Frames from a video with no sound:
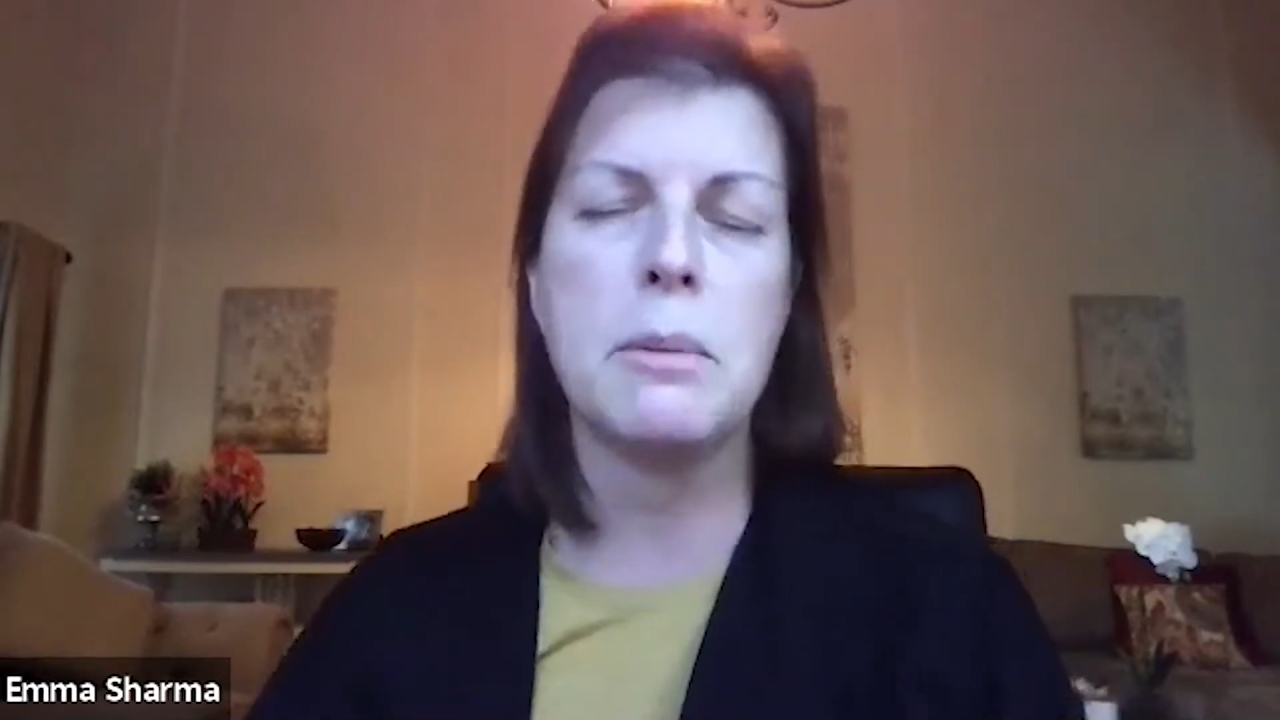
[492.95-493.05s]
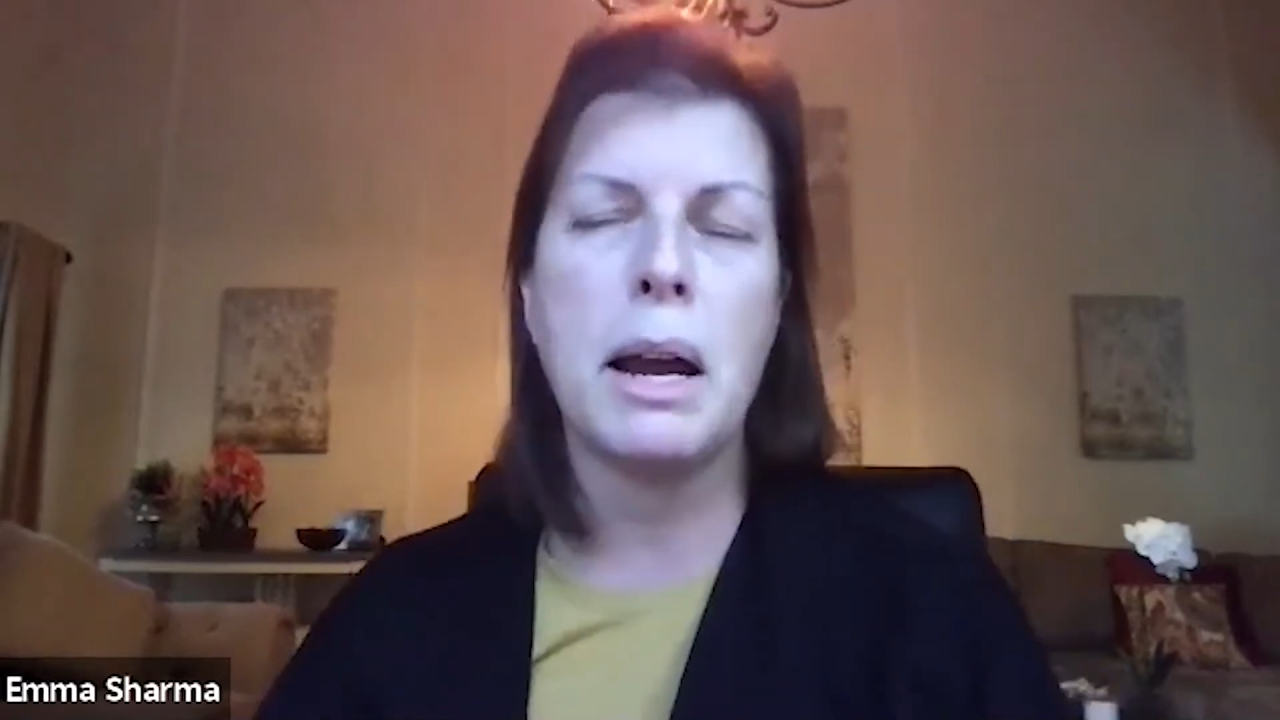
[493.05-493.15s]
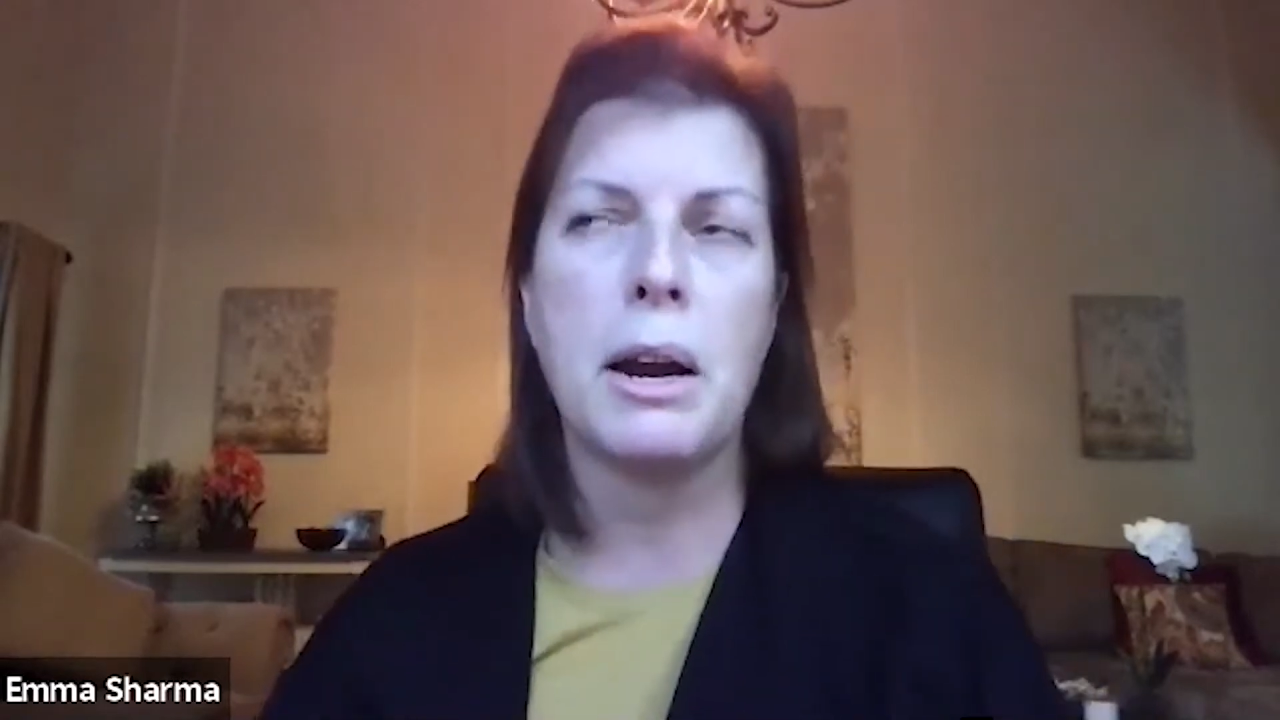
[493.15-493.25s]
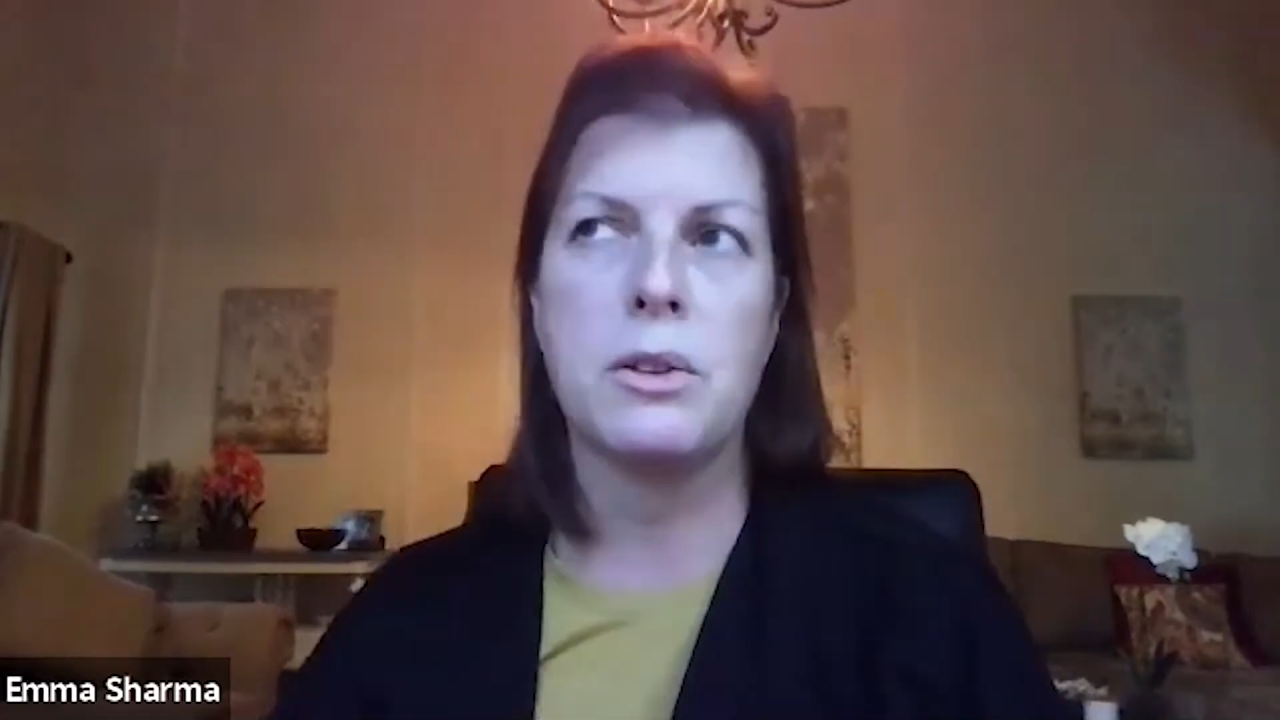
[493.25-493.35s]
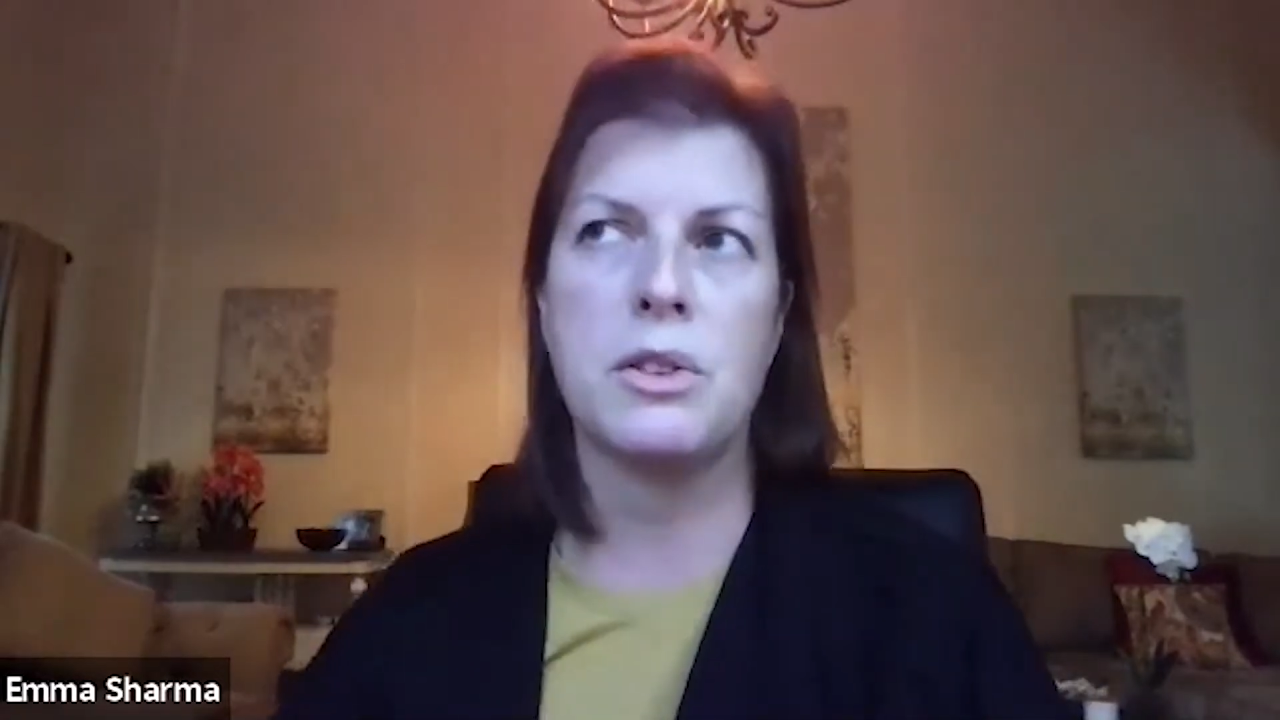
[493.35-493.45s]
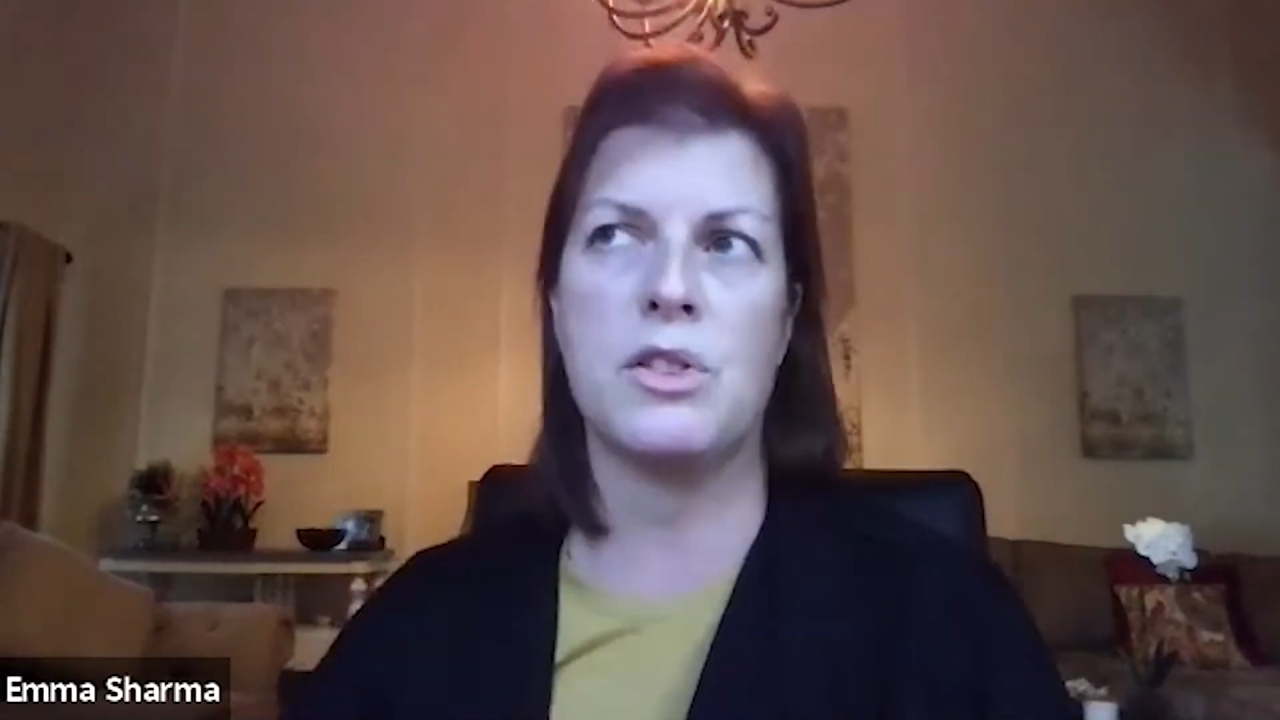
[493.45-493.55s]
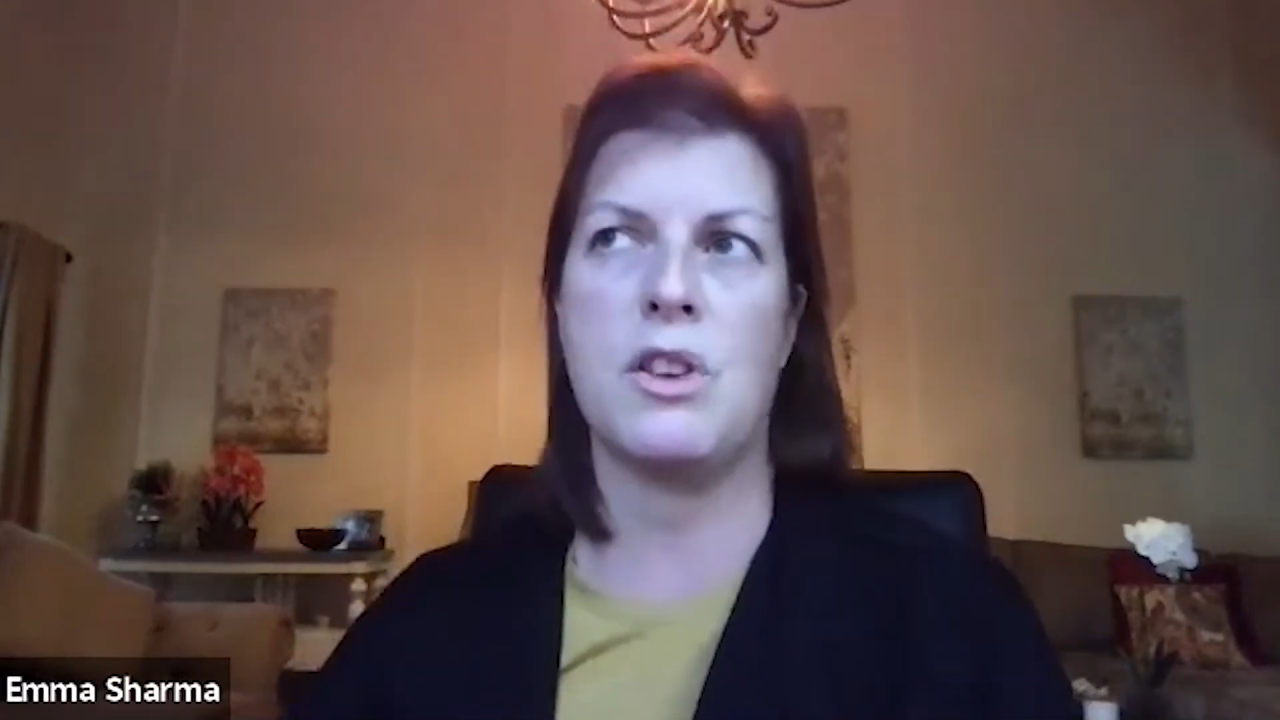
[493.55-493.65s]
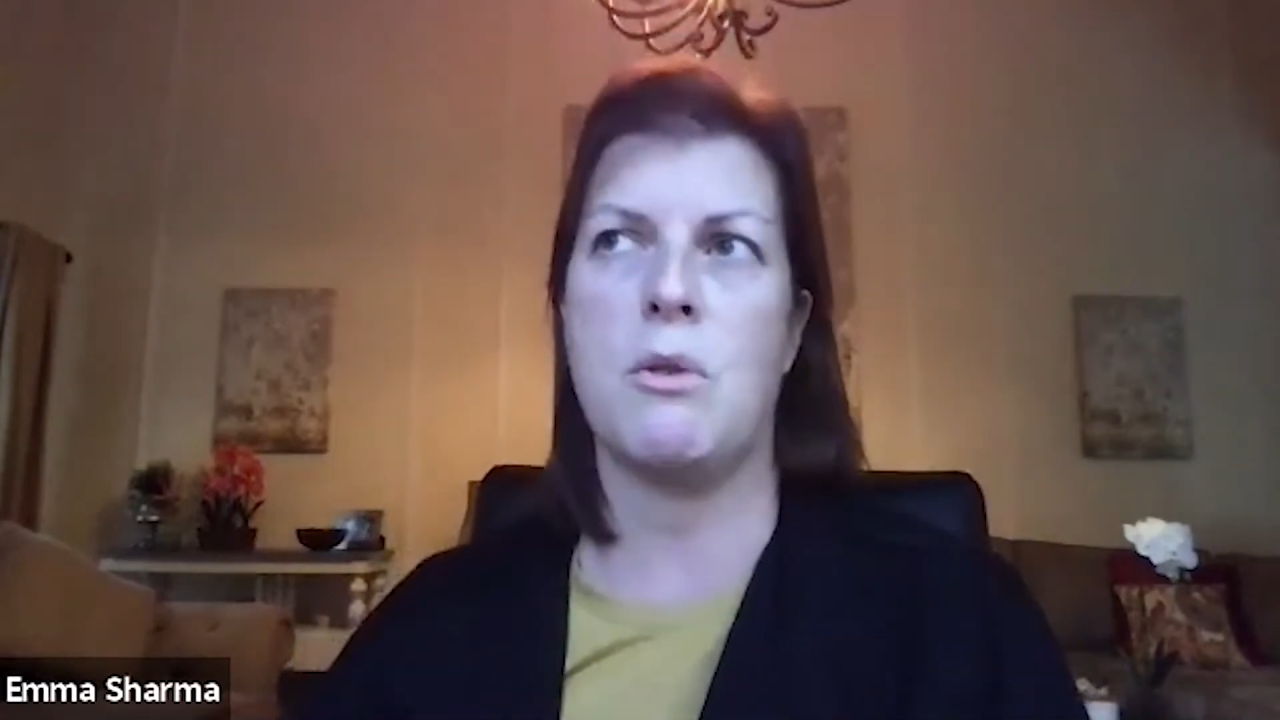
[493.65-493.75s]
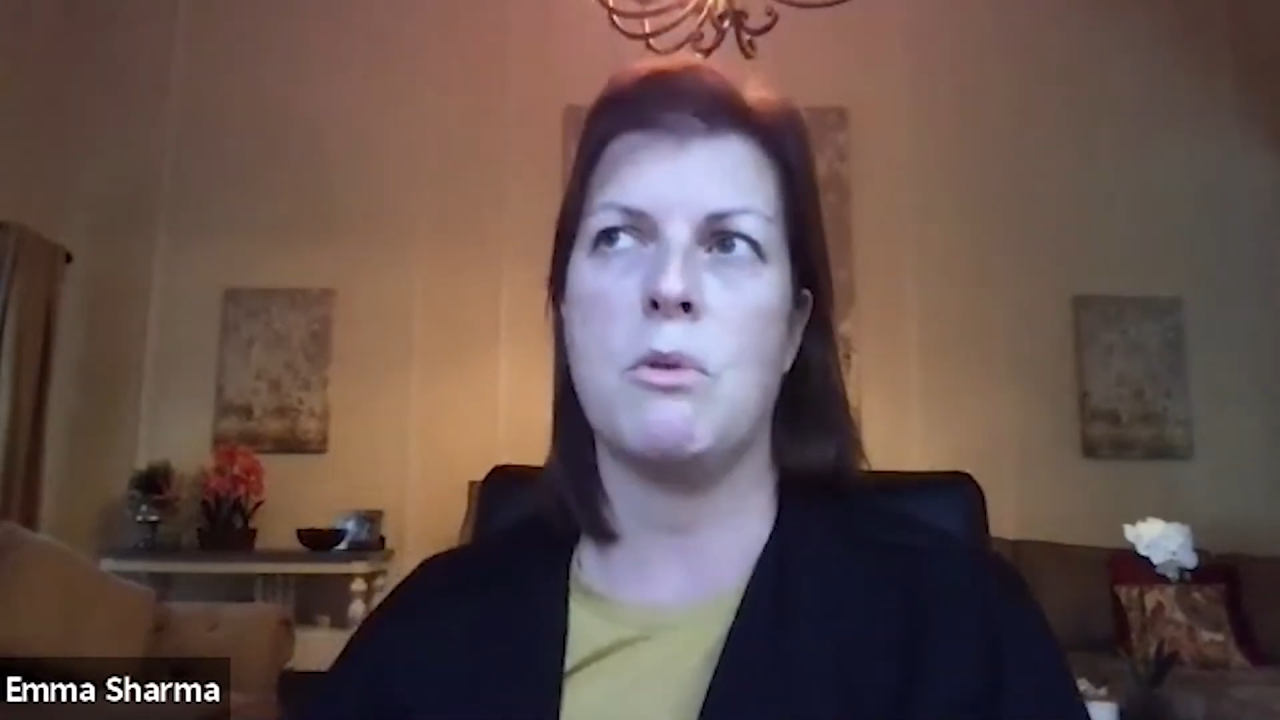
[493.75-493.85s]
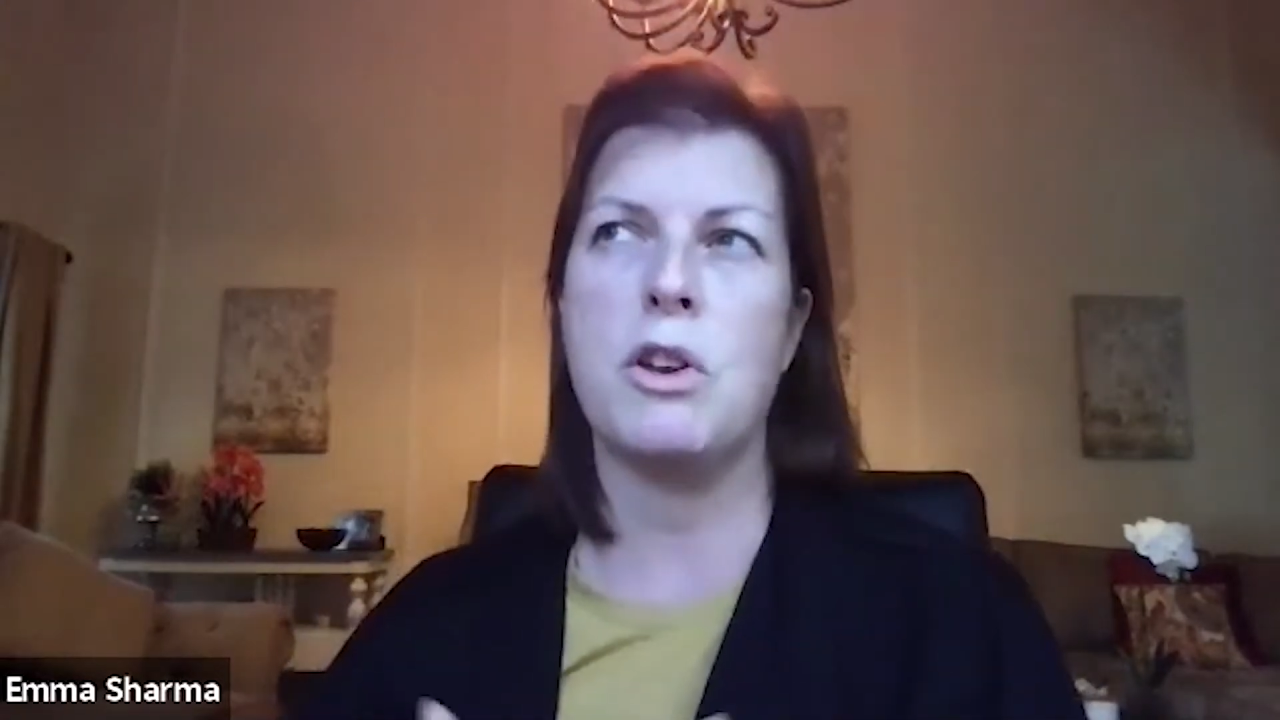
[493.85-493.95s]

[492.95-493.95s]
parents know,